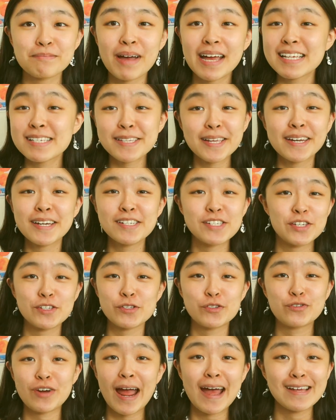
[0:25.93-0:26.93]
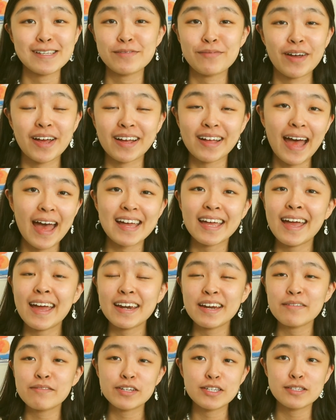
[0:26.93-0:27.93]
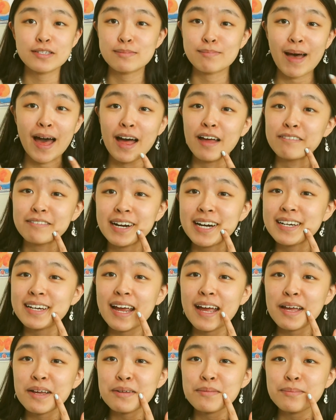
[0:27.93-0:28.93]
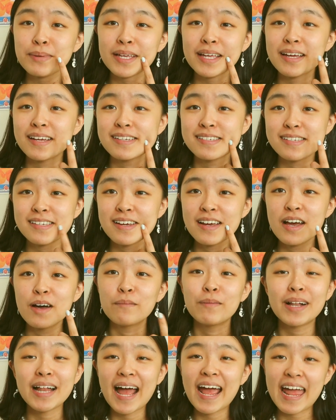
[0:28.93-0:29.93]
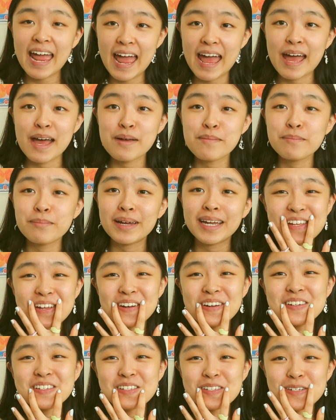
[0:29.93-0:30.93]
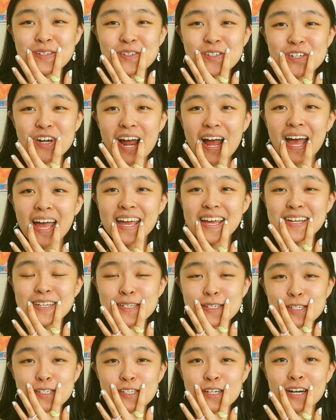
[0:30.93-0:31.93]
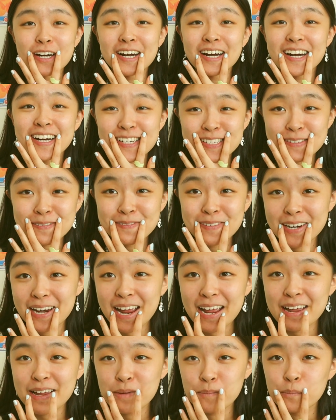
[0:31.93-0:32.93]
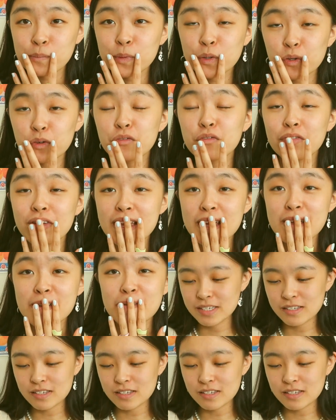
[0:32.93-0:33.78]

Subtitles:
My skin is just dry as fuck. I can't even smile right now because, well, I am, but skin is so dry, it just hurts when I move it.